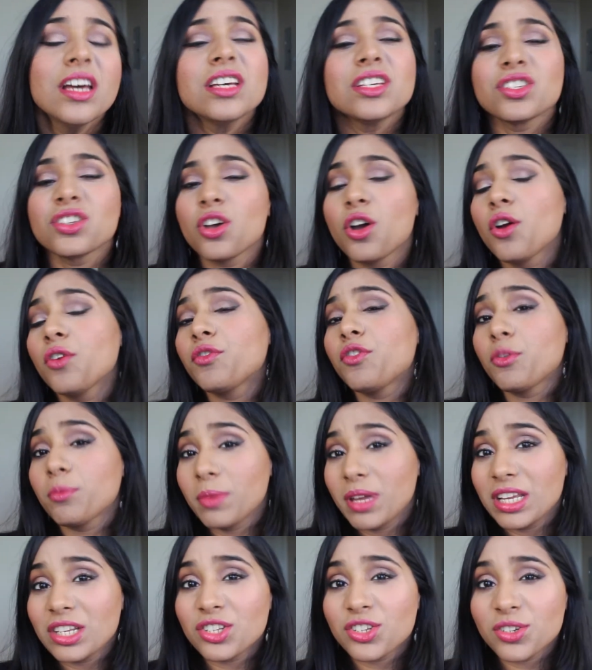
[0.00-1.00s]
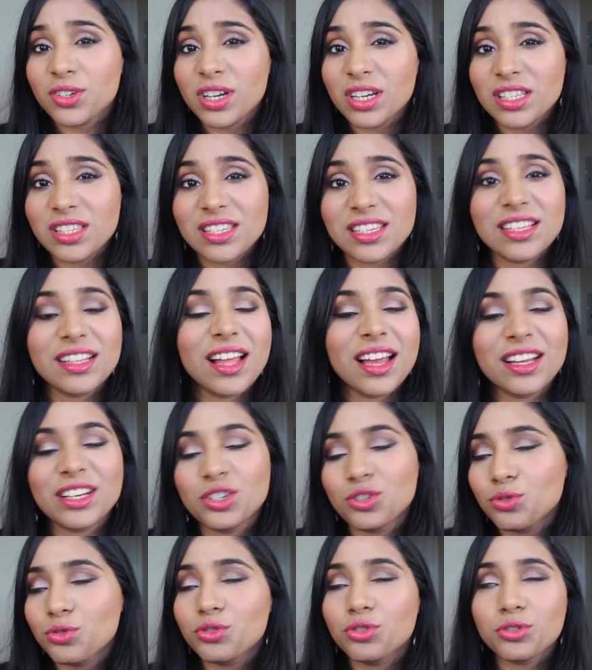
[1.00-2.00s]
So for me to conceal, I
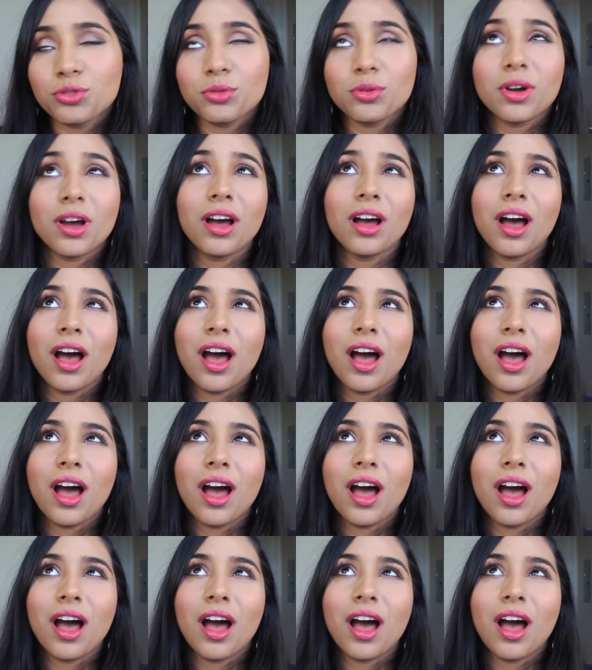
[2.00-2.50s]
do